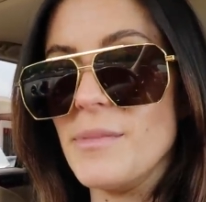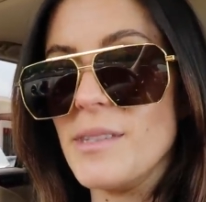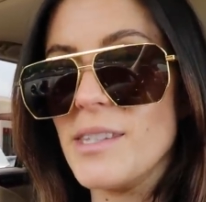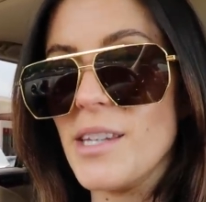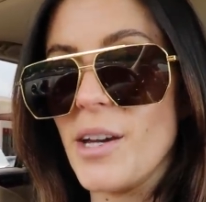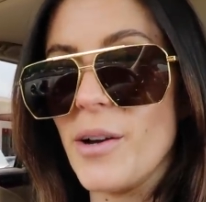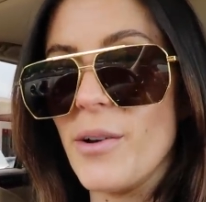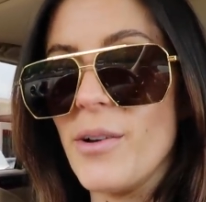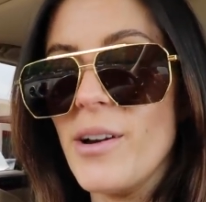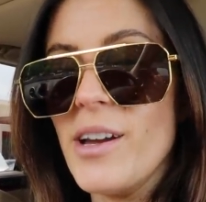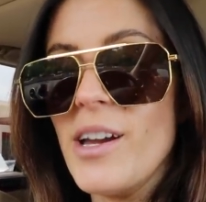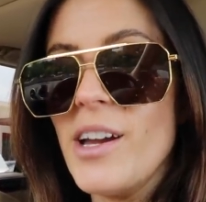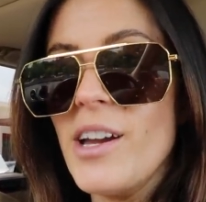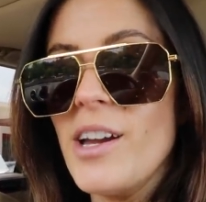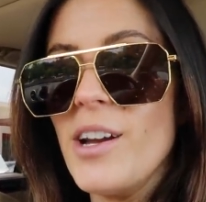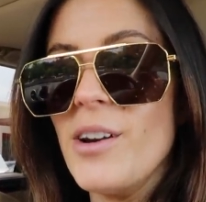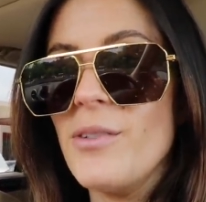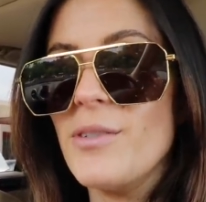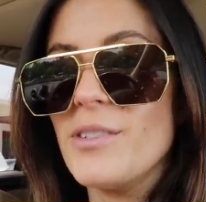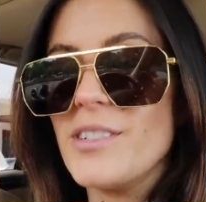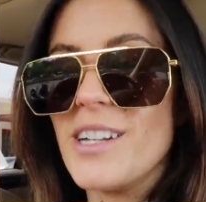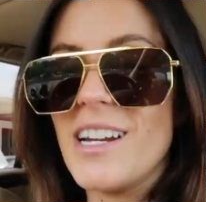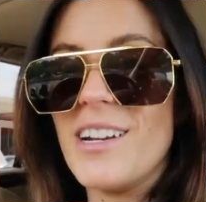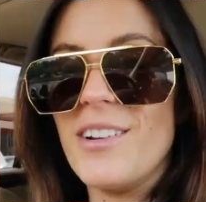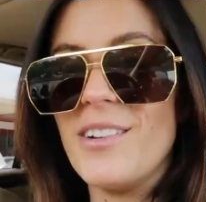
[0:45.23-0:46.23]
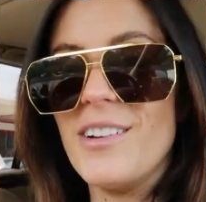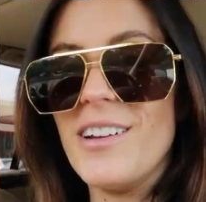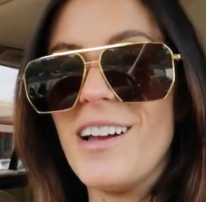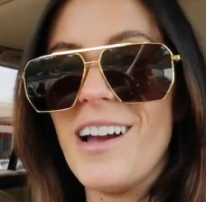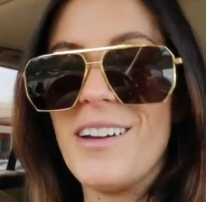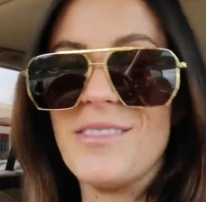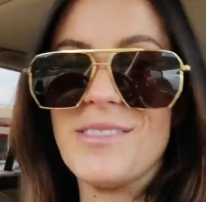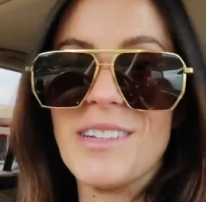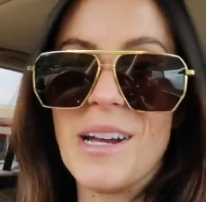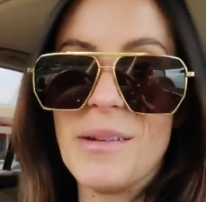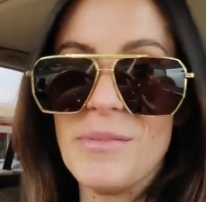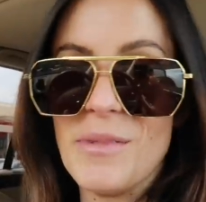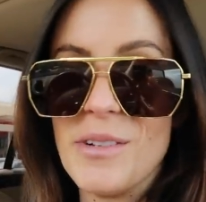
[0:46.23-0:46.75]
So, which I don't
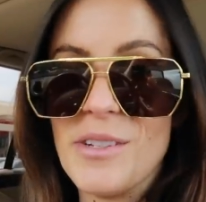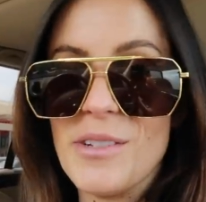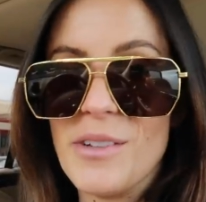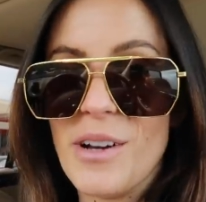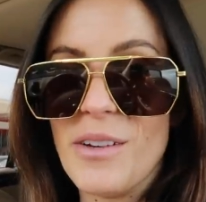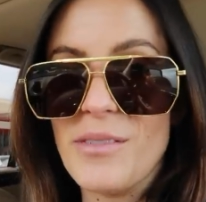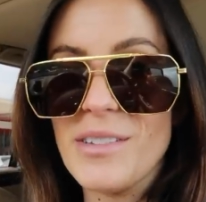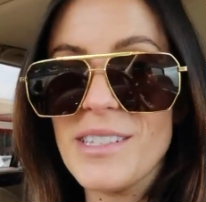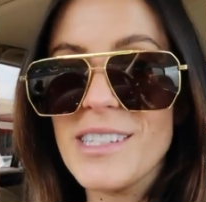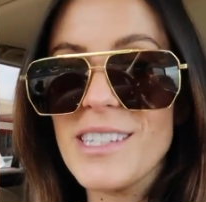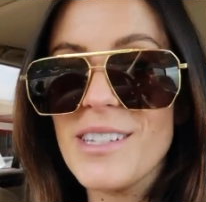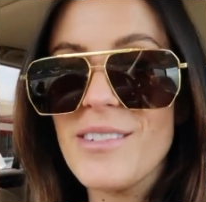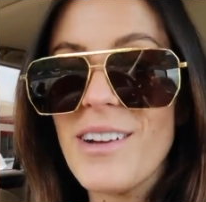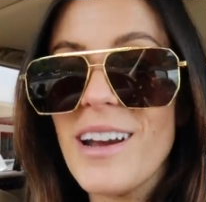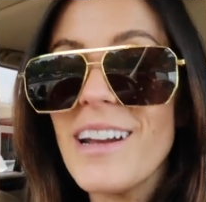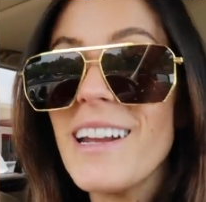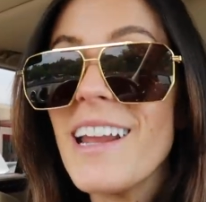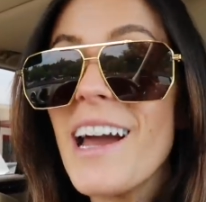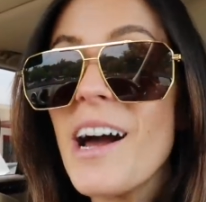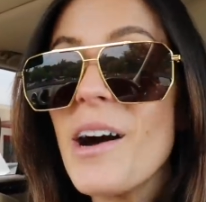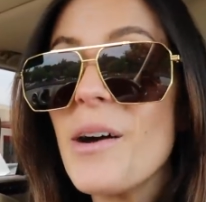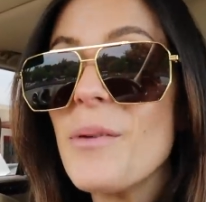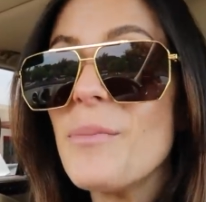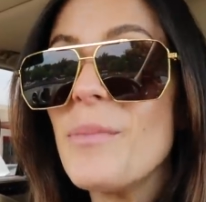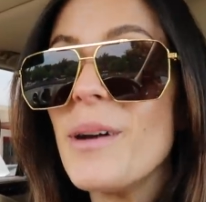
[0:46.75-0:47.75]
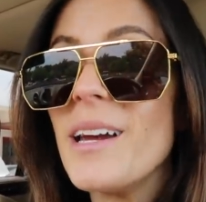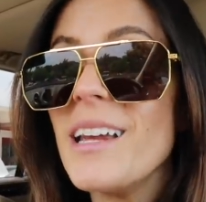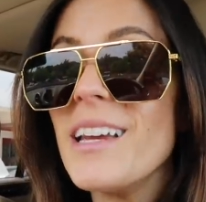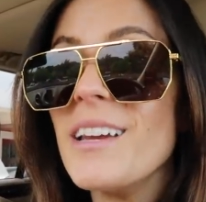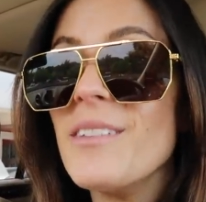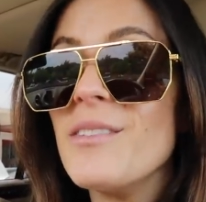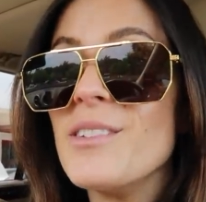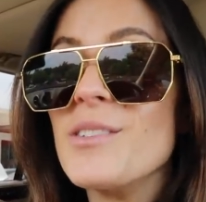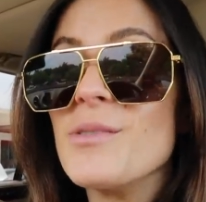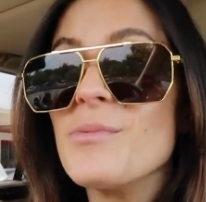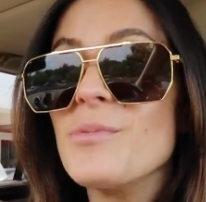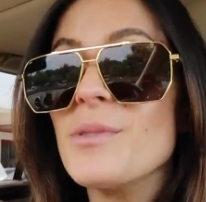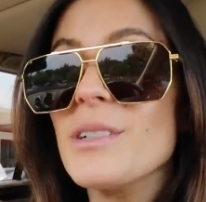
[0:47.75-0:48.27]
have time to do obviously right now, but it
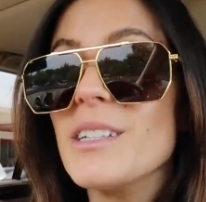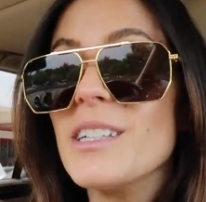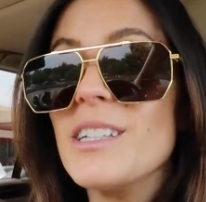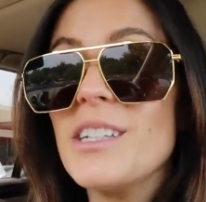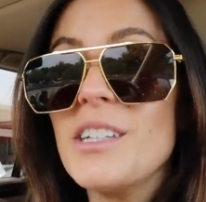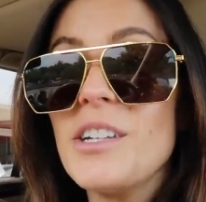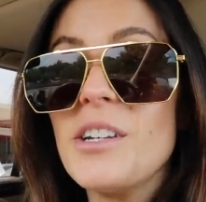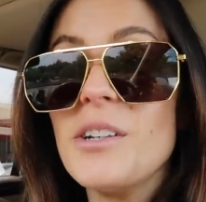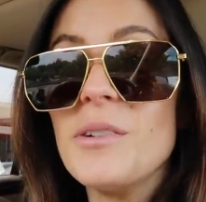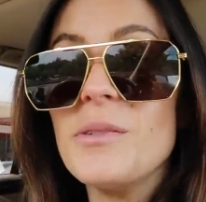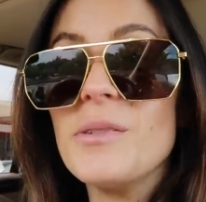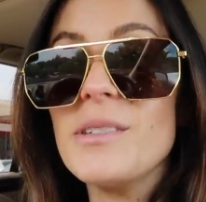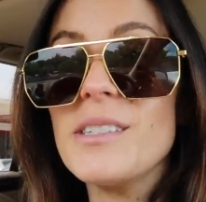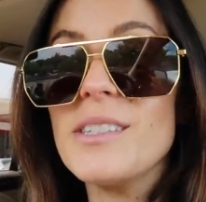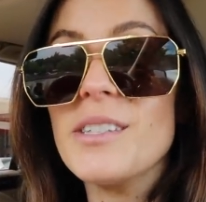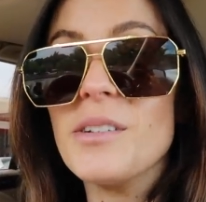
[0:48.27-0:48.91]
was really cute.